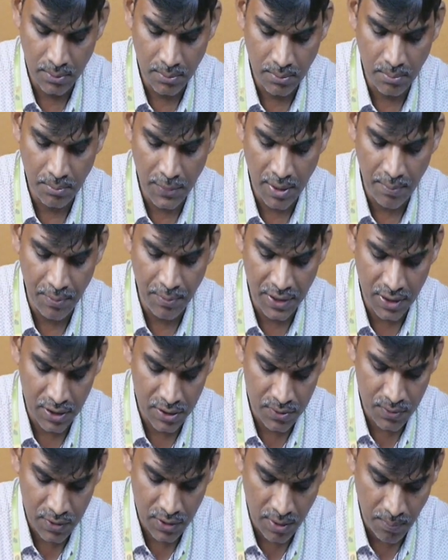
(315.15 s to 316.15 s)
maybe it
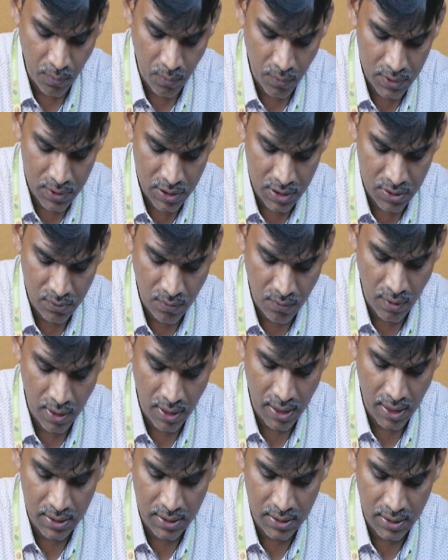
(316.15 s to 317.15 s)
is the portion is
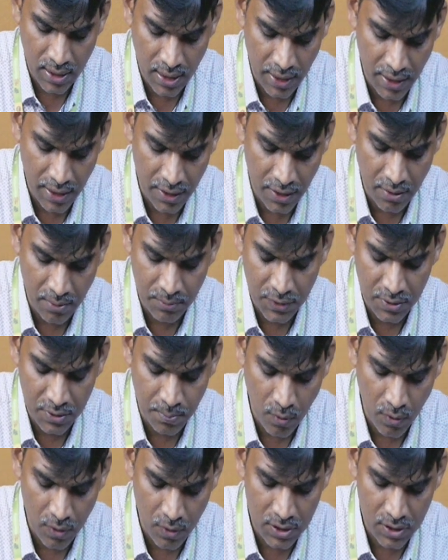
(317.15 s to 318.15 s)
called as, the area of this
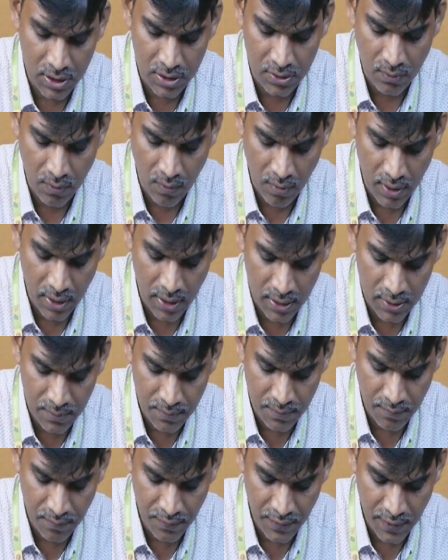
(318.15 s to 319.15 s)
portion is called as
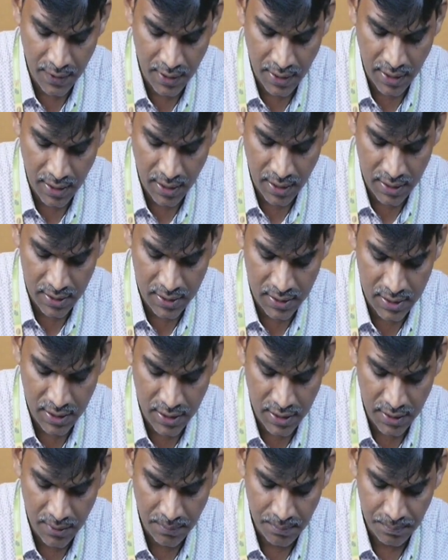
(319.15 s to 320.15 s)
field
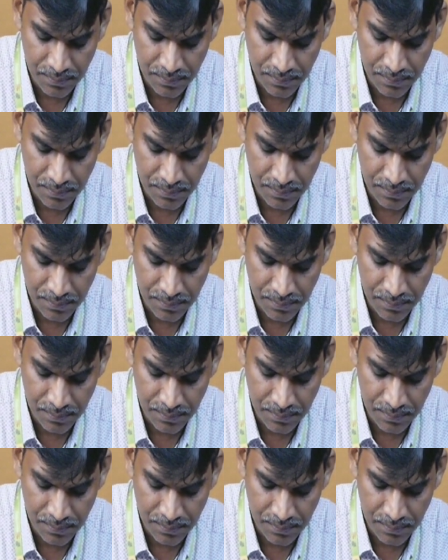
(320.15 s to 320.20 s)
energy.